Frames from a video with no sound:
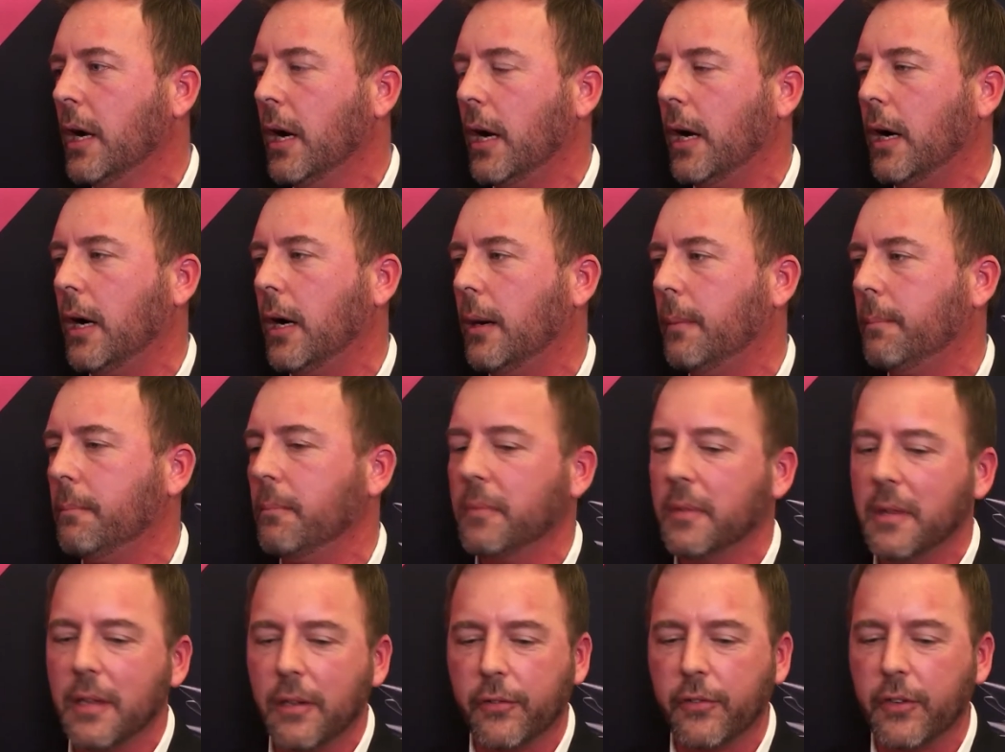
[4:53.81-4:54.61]
um,
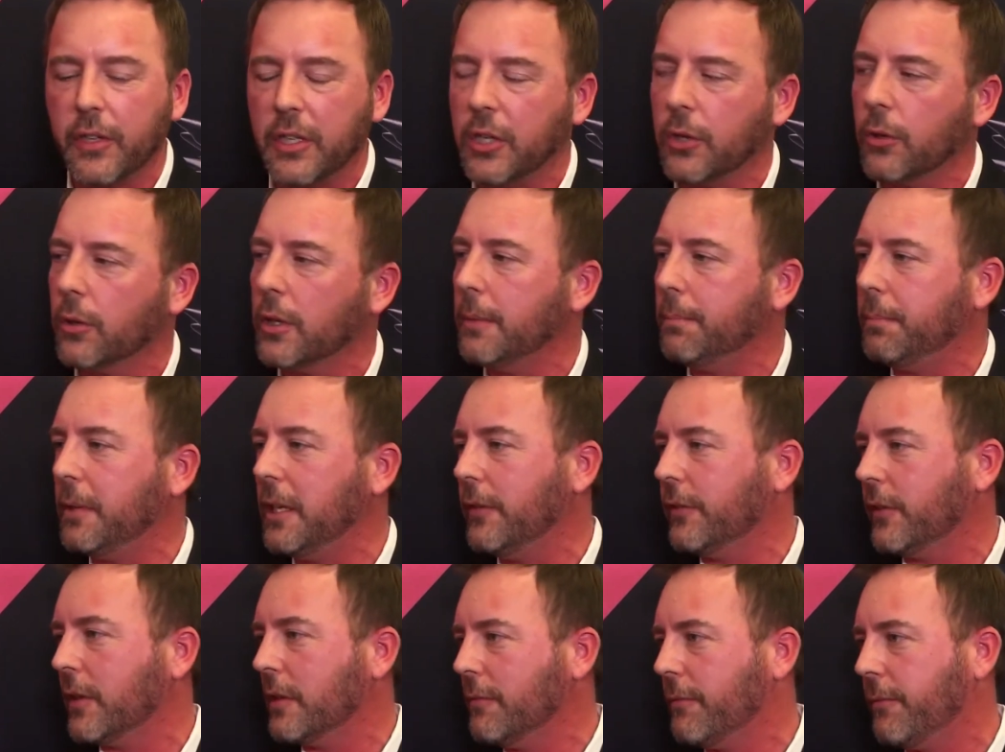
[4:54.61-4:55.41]
the security
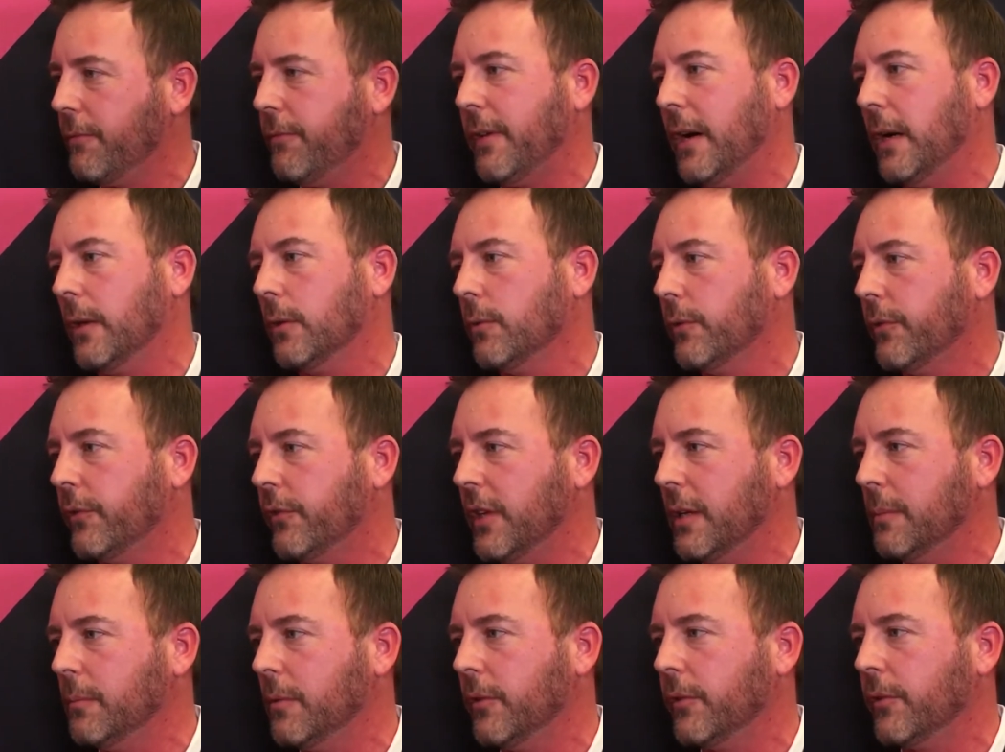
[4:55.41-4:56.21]
piece can follow
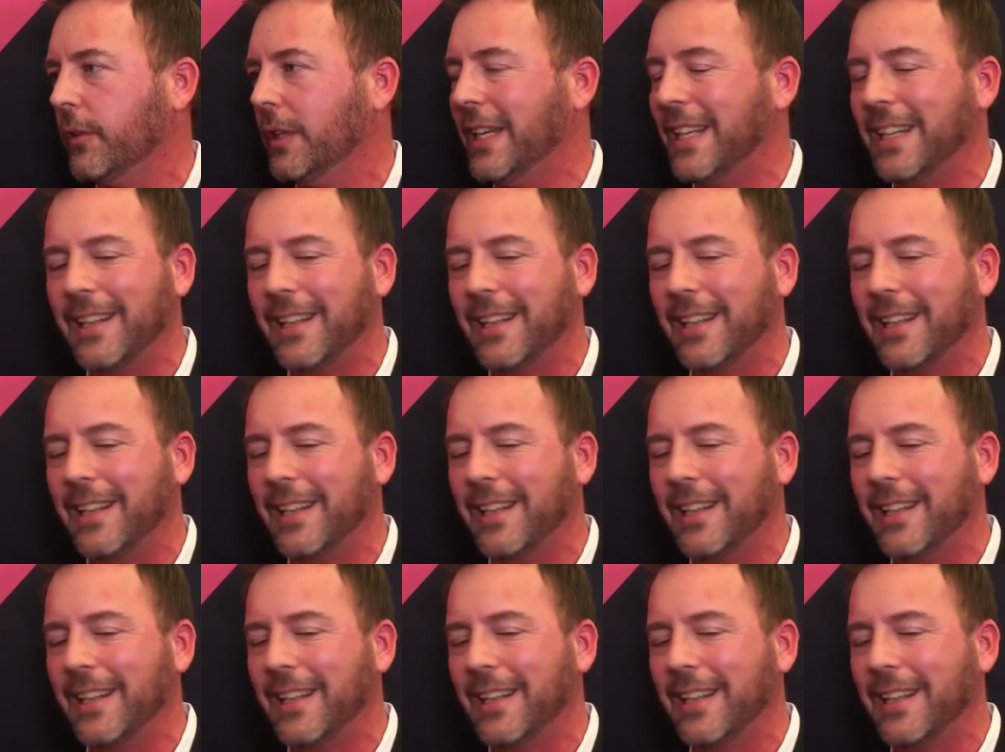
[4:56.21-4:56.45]
seamlessly.